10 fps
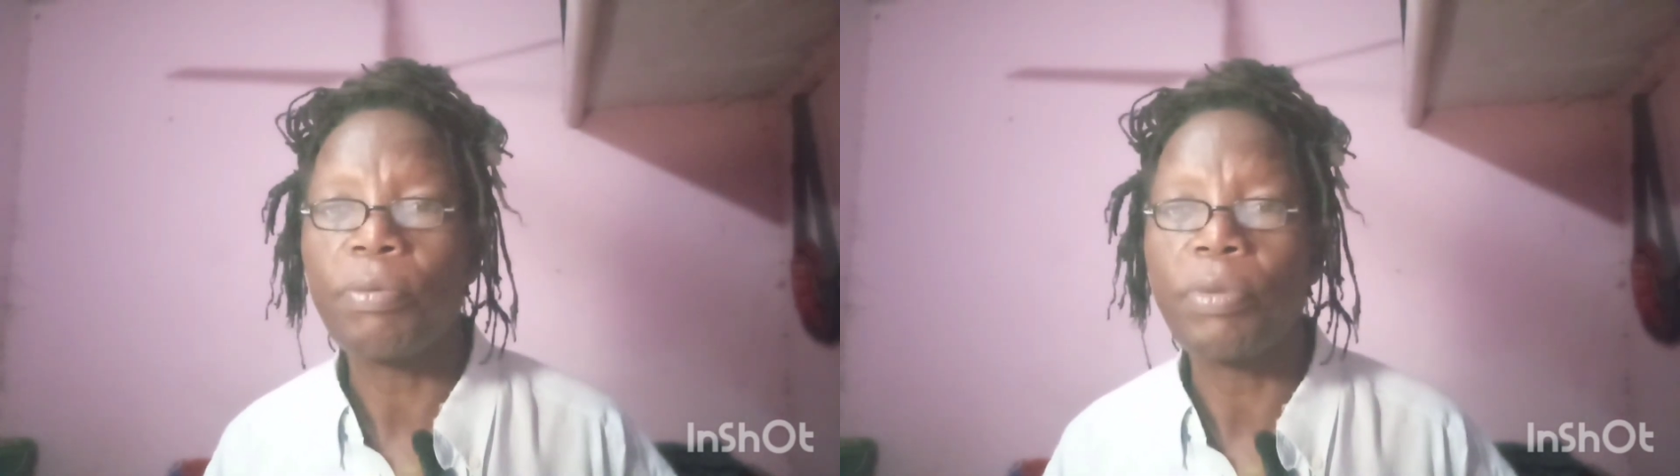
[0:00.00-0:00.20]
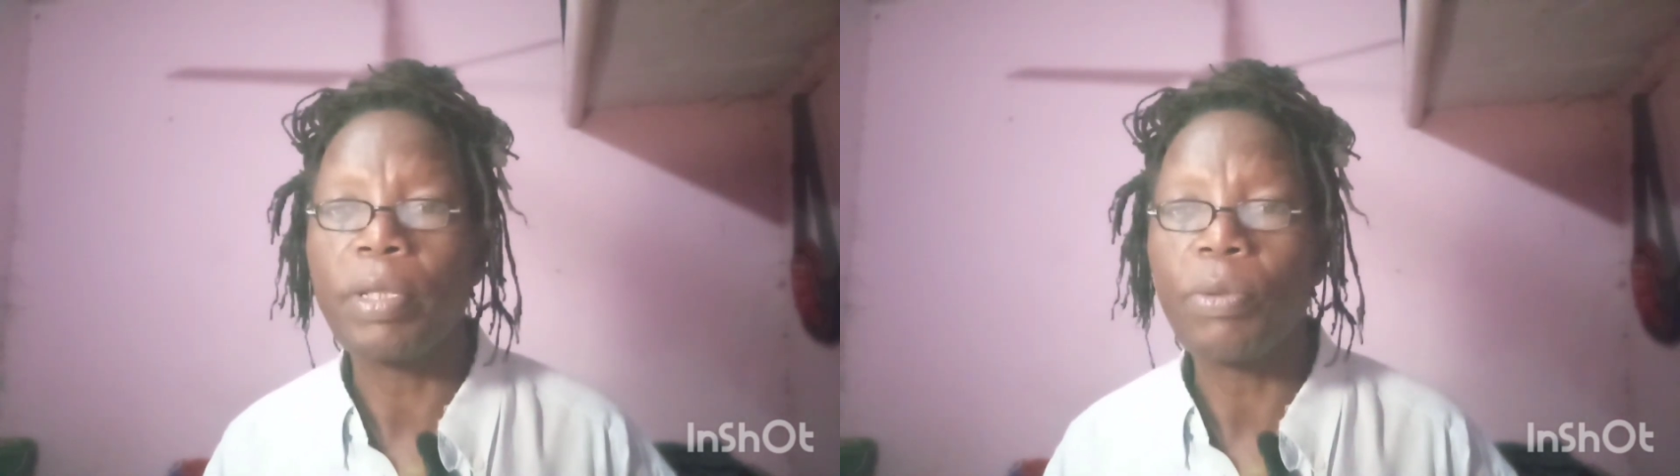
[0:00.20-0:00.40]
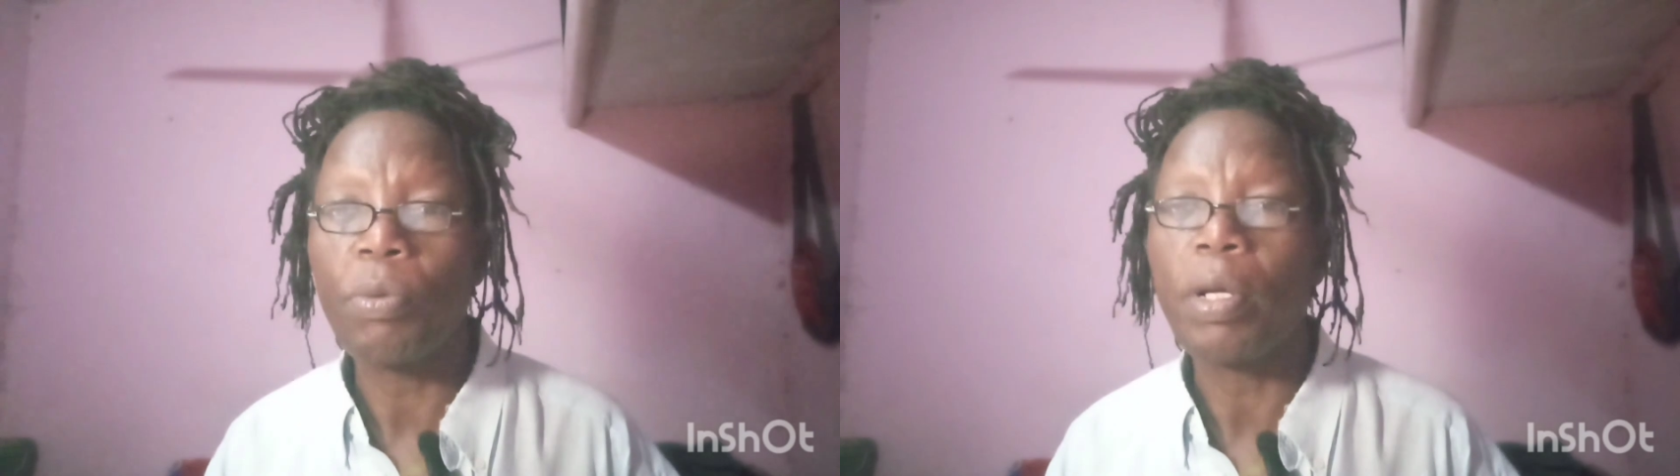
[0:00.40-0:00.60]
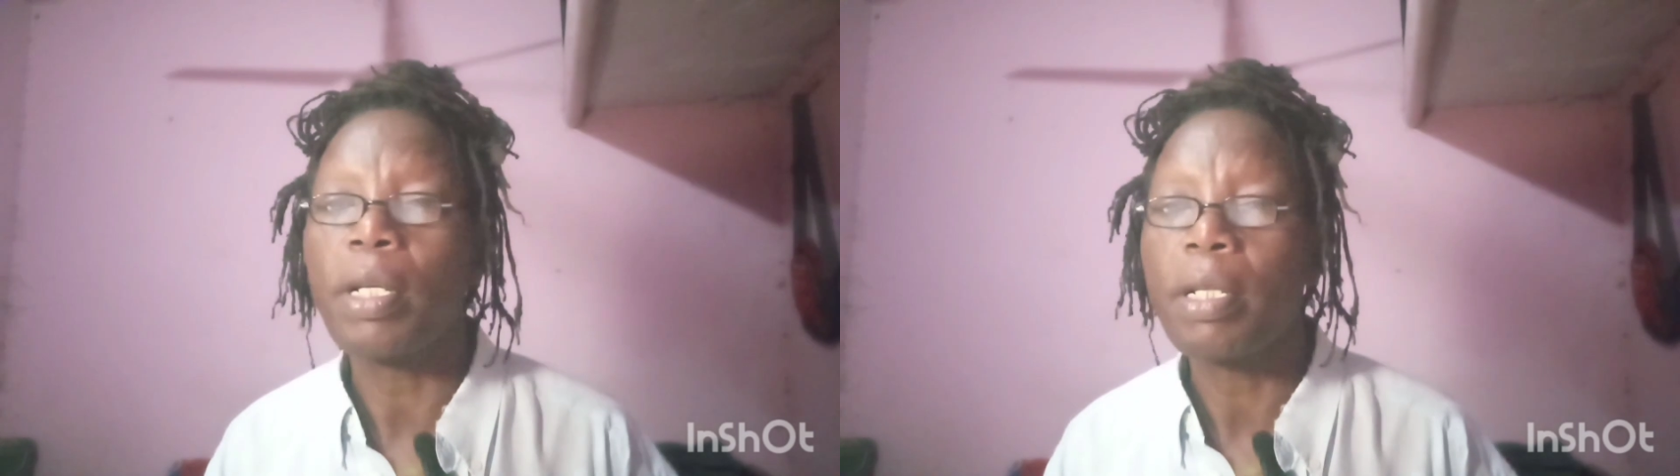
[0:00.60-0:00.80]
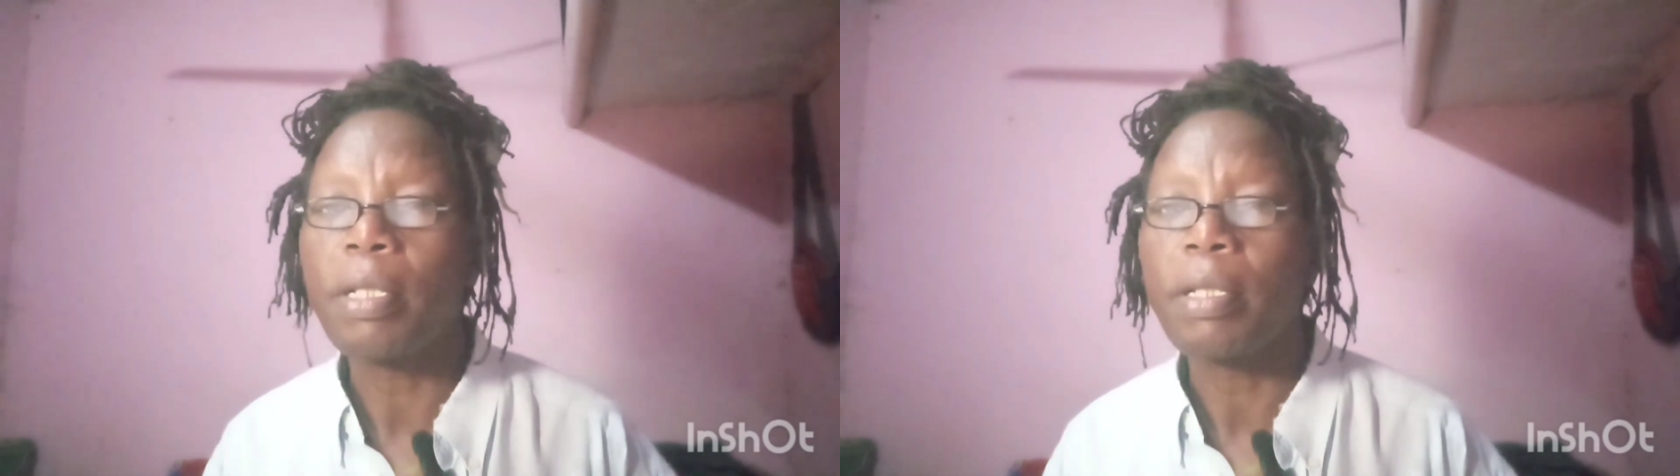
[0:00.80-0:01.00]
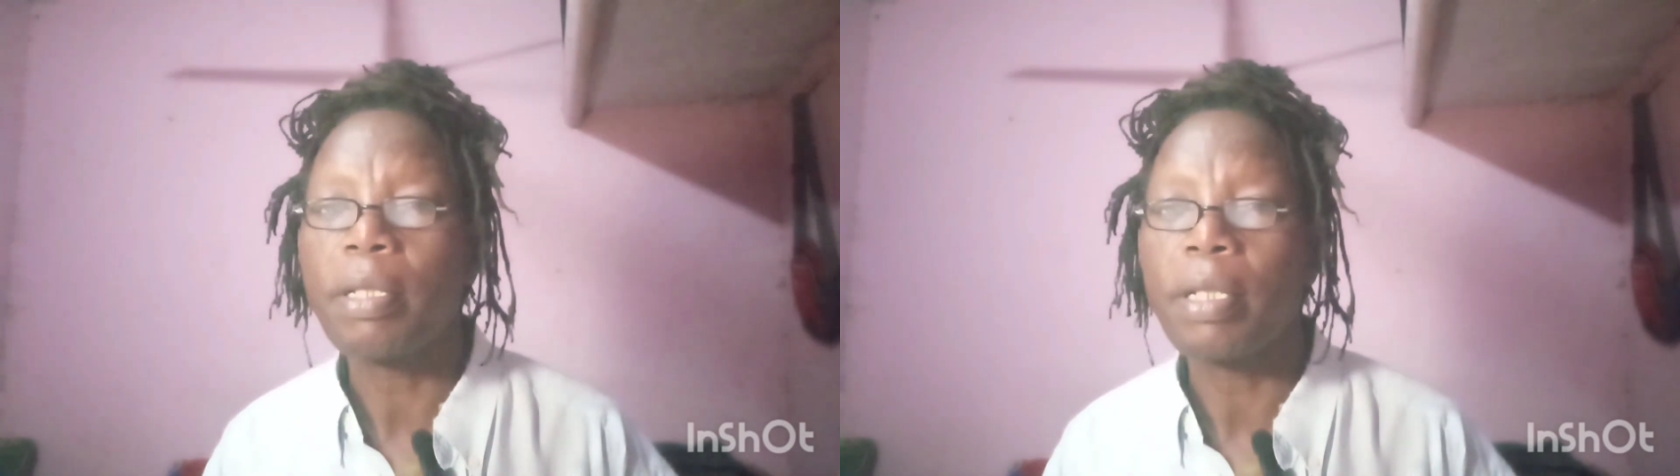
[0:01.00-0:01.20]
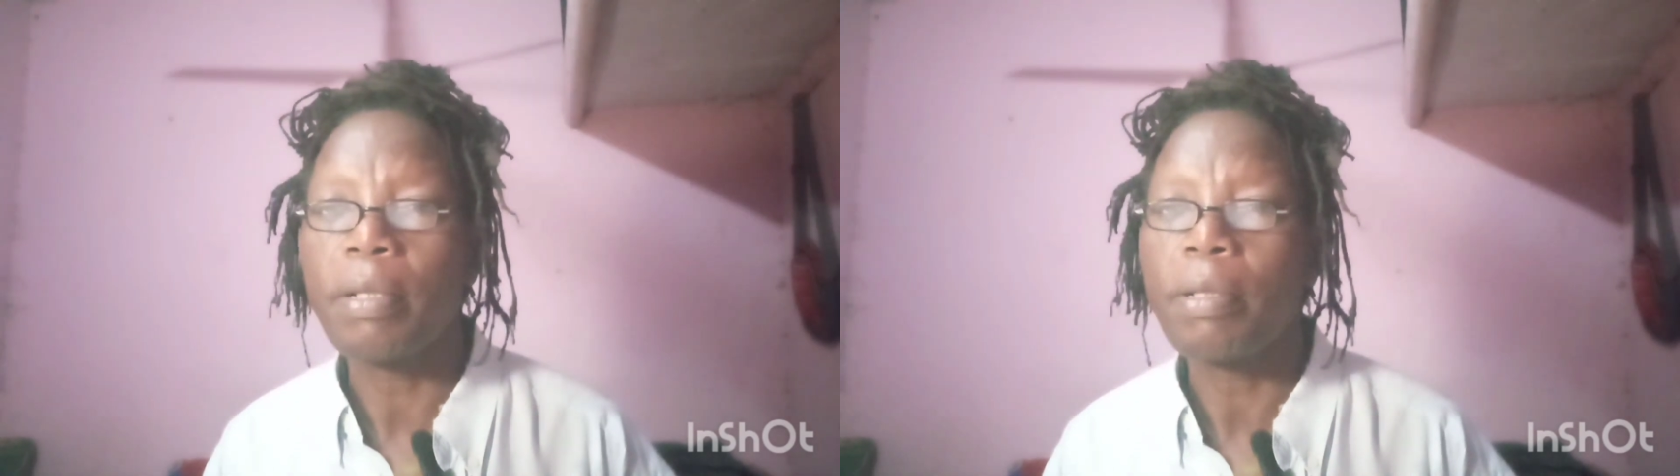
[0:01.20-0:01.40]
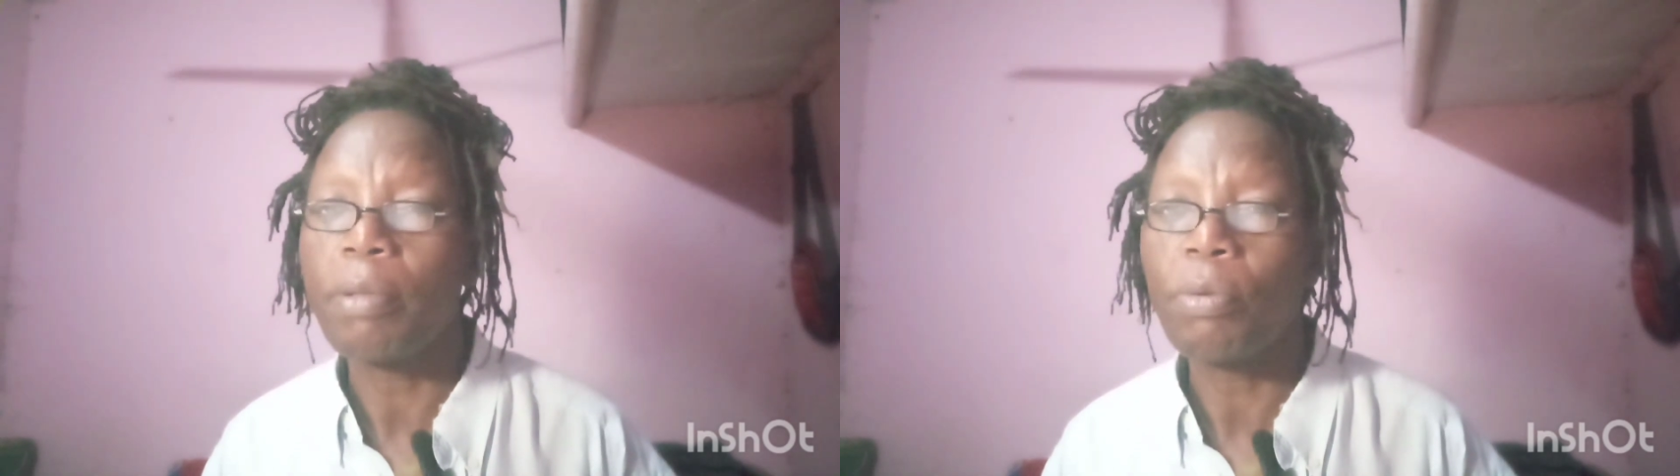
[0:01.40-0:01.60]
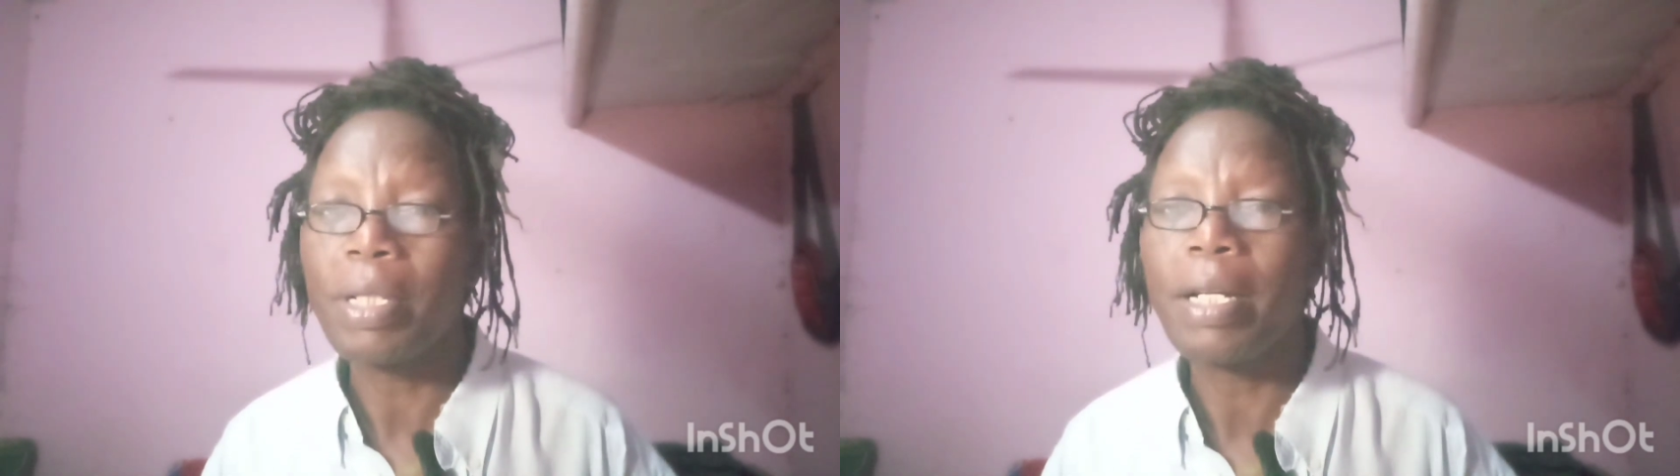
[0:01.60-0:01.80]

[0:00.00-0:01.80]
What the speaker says: with